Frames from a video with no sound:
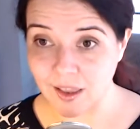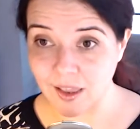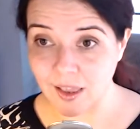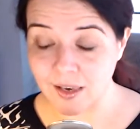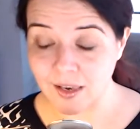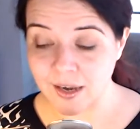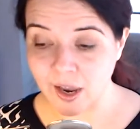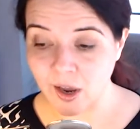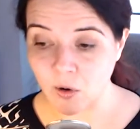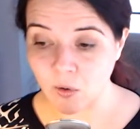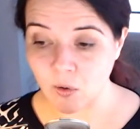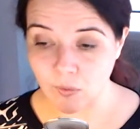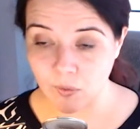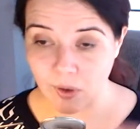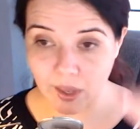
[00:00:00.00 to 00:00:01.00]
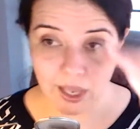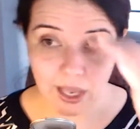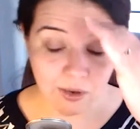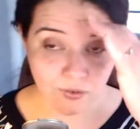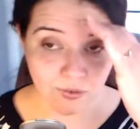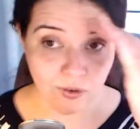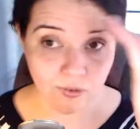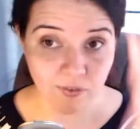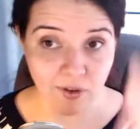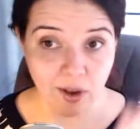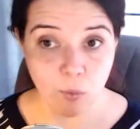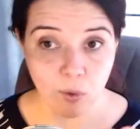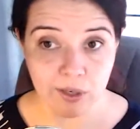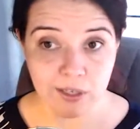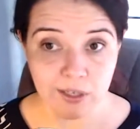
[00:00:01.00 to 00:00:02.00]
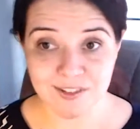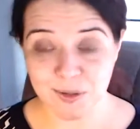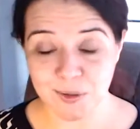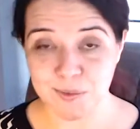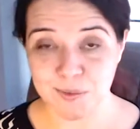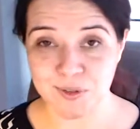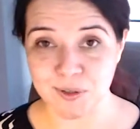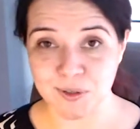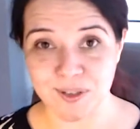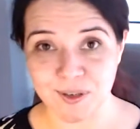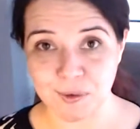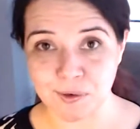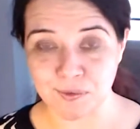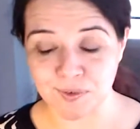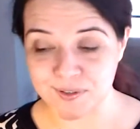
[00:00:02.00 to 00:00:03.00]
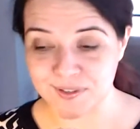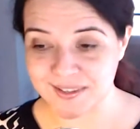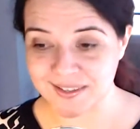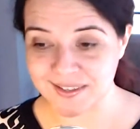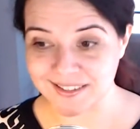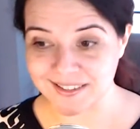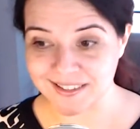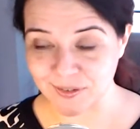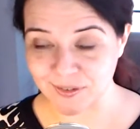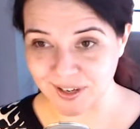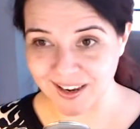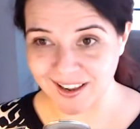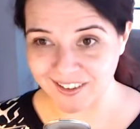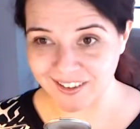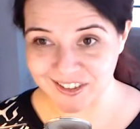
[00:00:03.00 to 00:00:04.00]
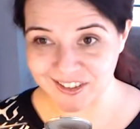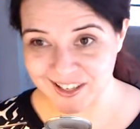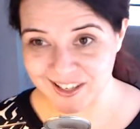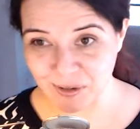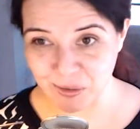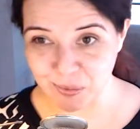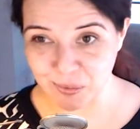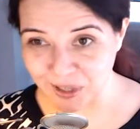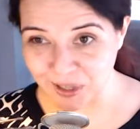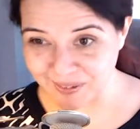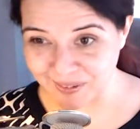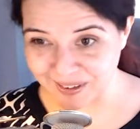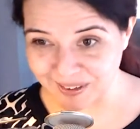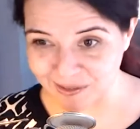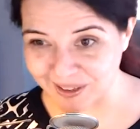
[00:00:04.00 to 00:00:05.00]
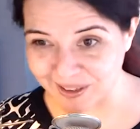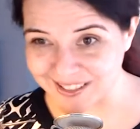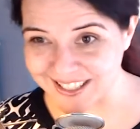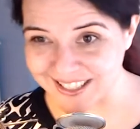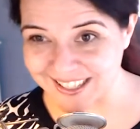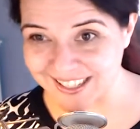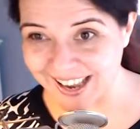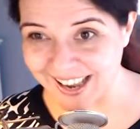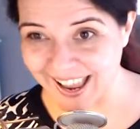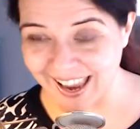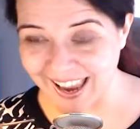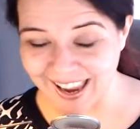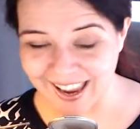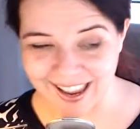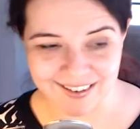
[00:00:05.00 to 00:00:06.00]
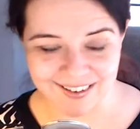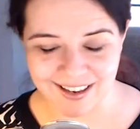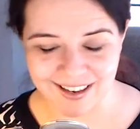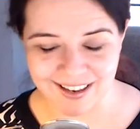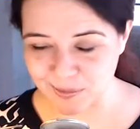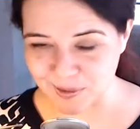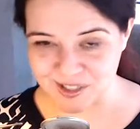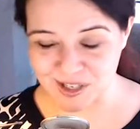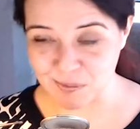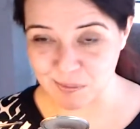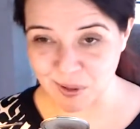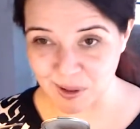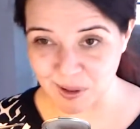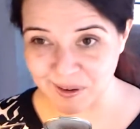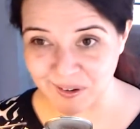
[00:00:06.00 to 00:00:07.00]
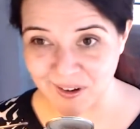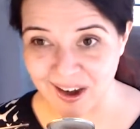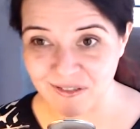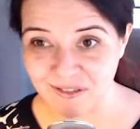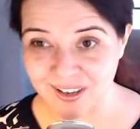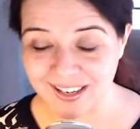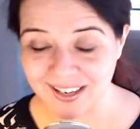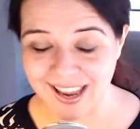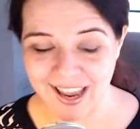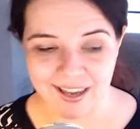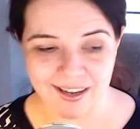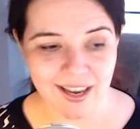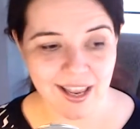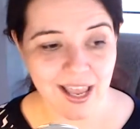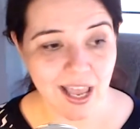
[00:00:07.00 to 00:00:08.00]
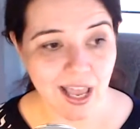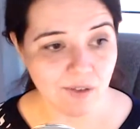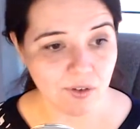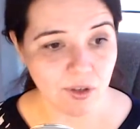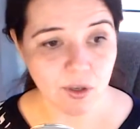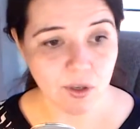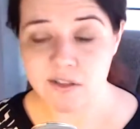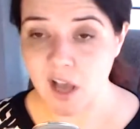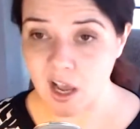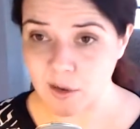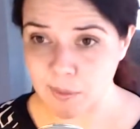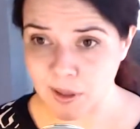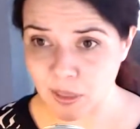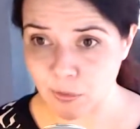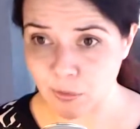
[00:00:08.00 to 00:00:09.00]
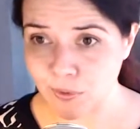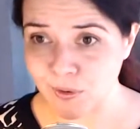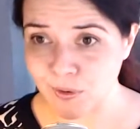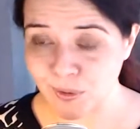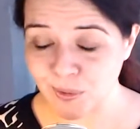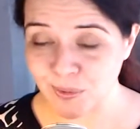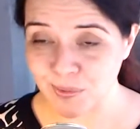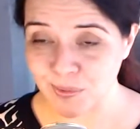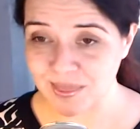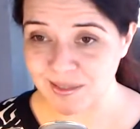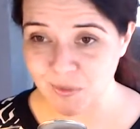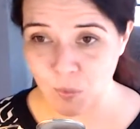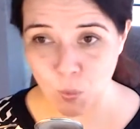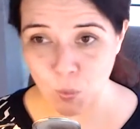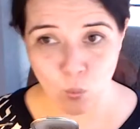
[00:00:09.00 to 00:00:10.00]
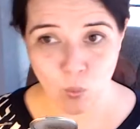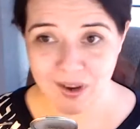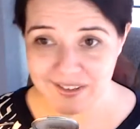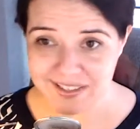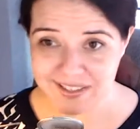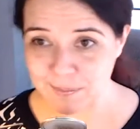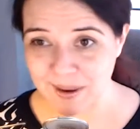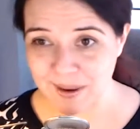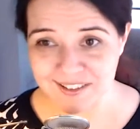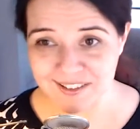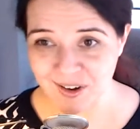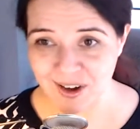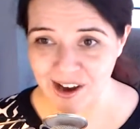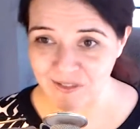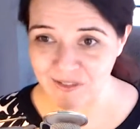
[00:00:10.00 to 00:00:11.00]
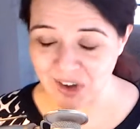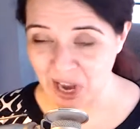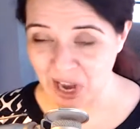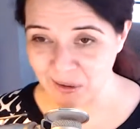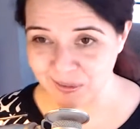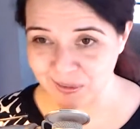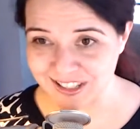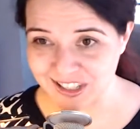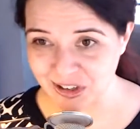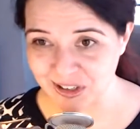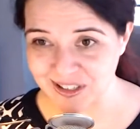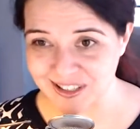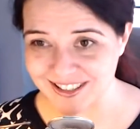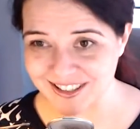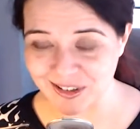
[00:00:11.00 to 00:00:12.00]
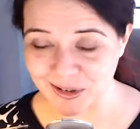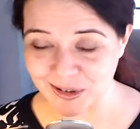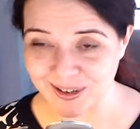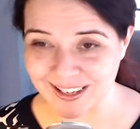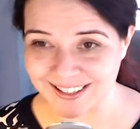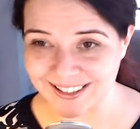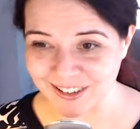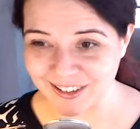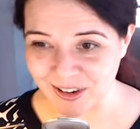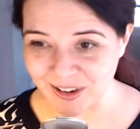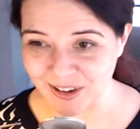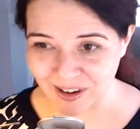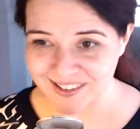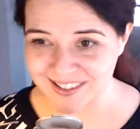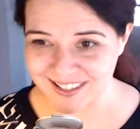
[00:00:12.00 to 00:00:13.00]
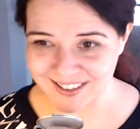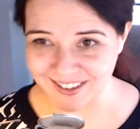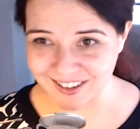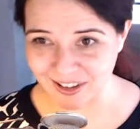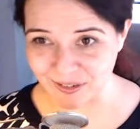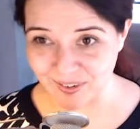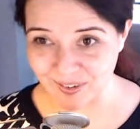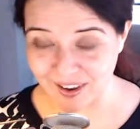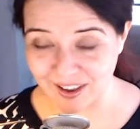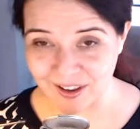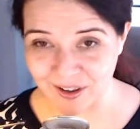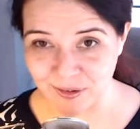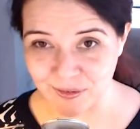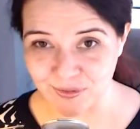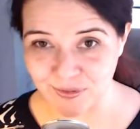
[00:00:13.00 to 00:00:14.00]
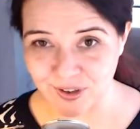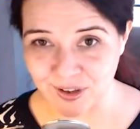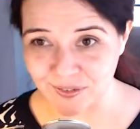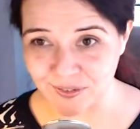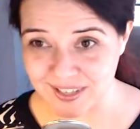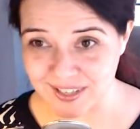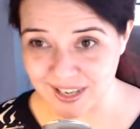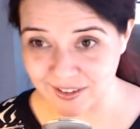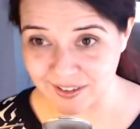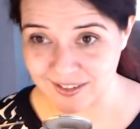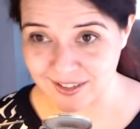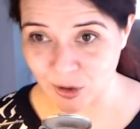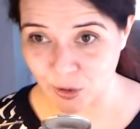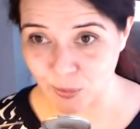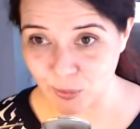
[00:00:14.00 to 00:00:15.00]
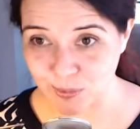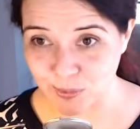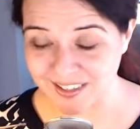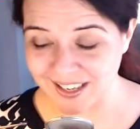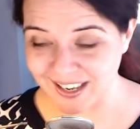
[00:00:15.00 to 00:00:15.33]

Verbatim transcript: Now, if if I wanted to observe the universe in these different colors, I'm going to pull up my spreadsheet and not spreadsheet, pull up my graphic, and if you can talk me through what spacecraft I would turn to in your arsenal of of, of telescopes,